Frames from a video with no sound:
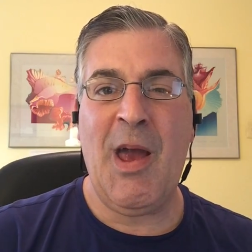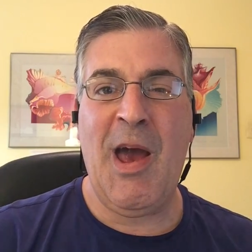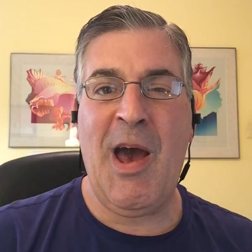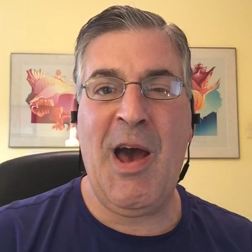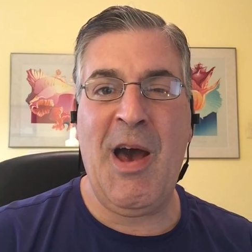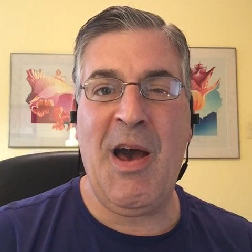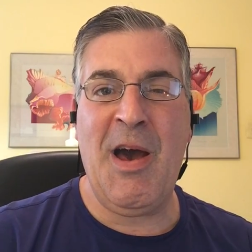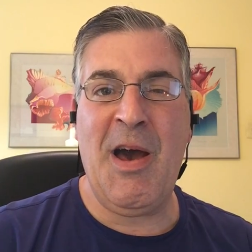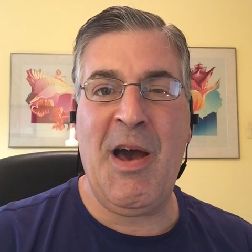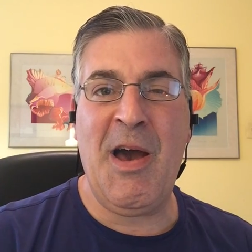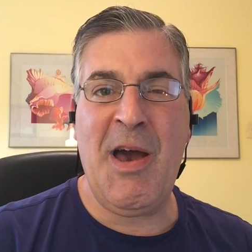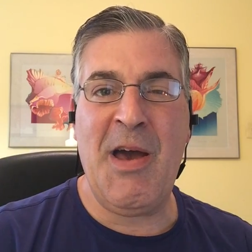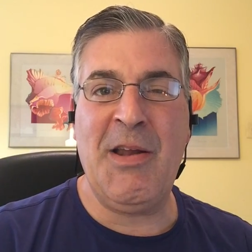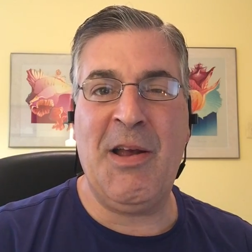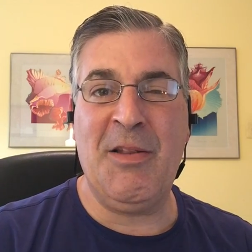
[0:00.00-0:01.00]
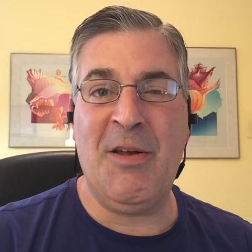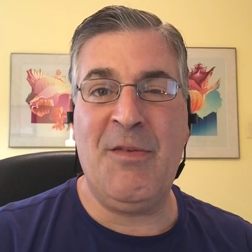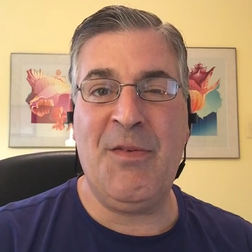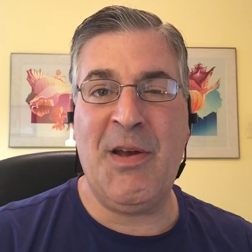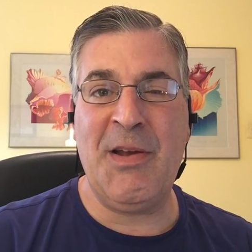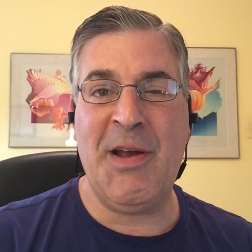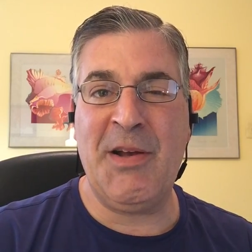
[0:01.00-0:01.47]
And I
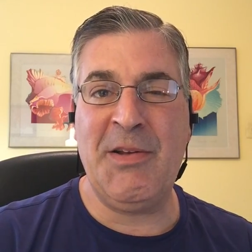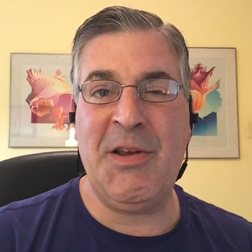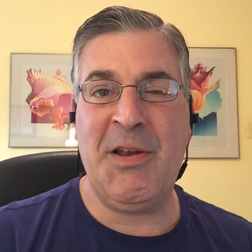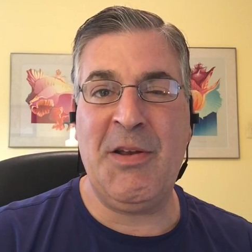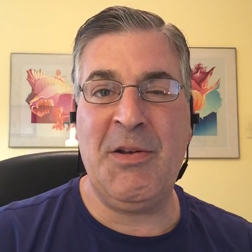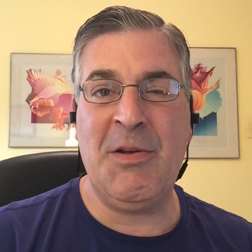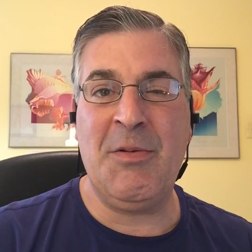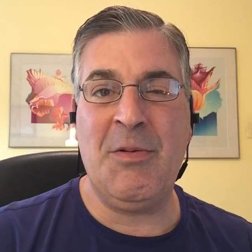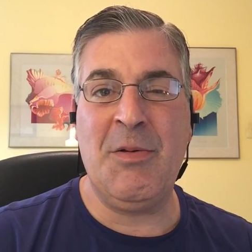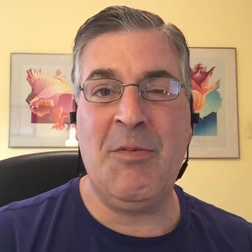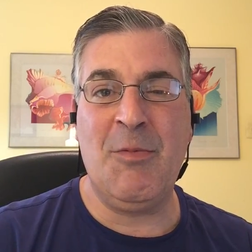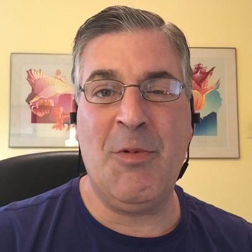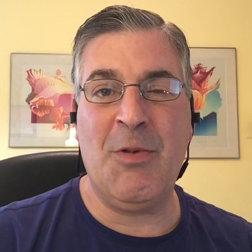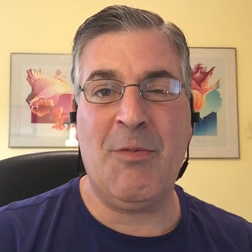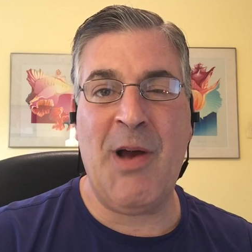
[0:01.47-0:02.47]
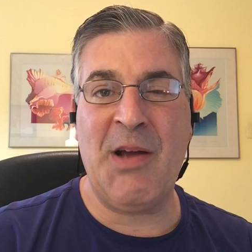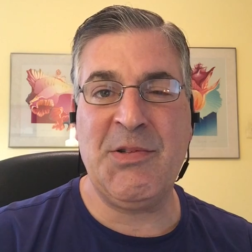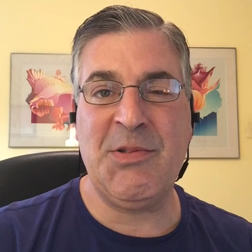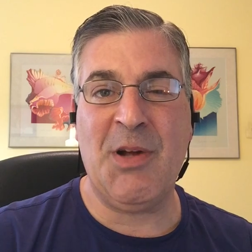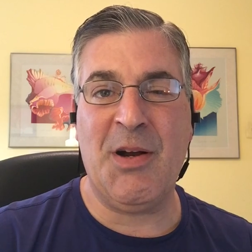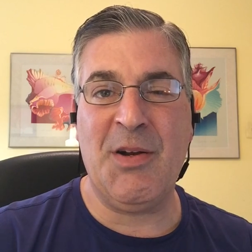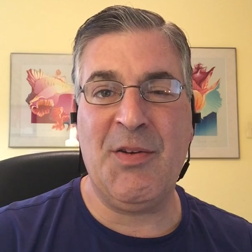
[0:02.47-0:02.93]
love connecting with rock
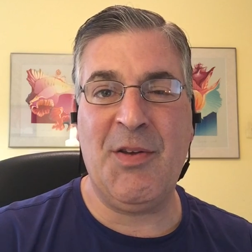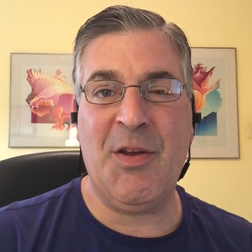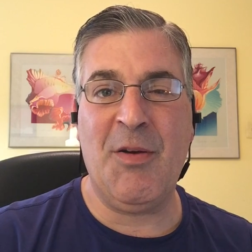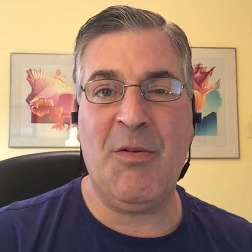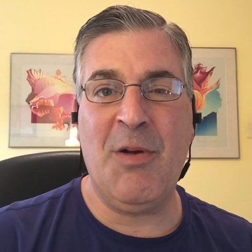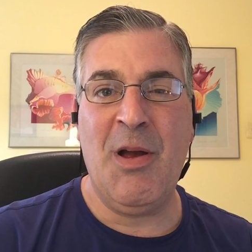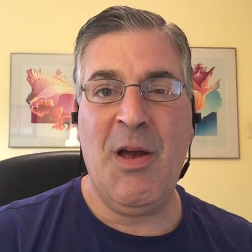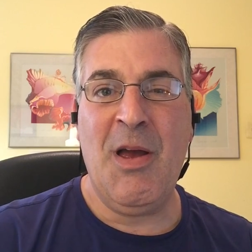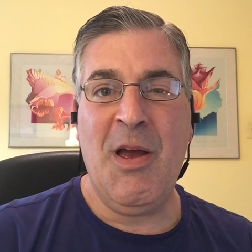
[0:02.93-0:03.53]
stars. So